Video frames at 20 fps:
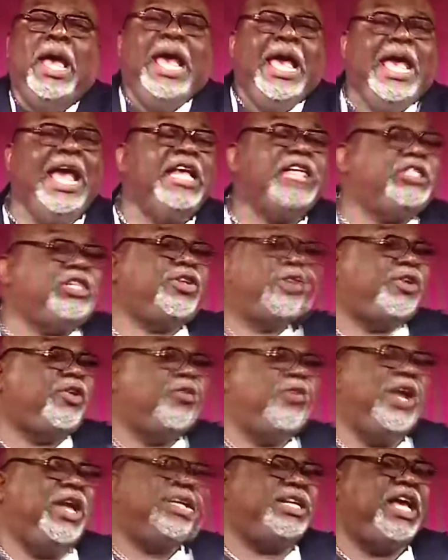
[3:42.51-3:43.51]

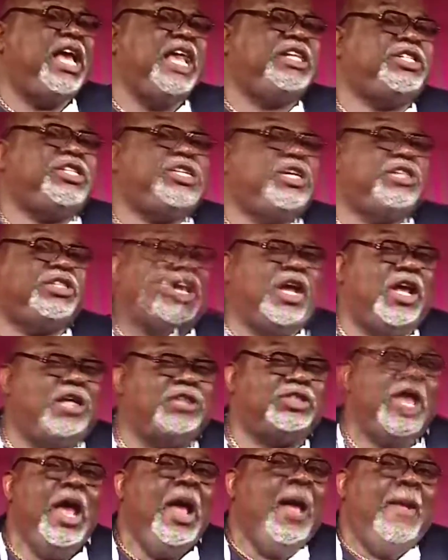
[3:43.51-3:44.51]
History teaches
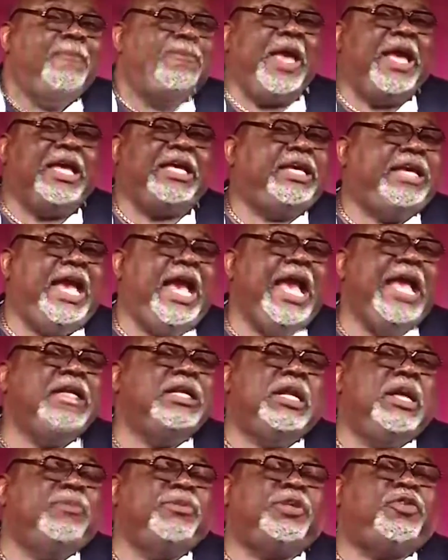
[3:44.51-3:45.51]
us that
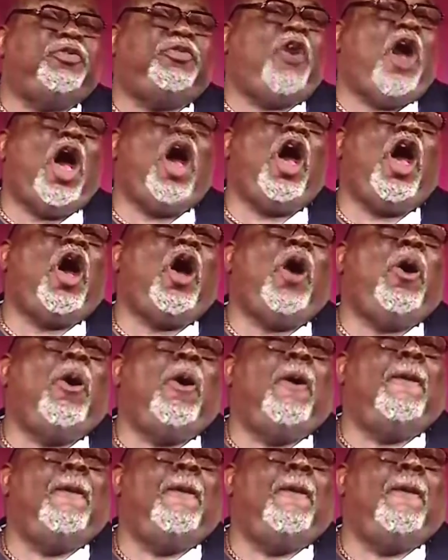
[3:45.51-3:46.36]
kingdoms fall.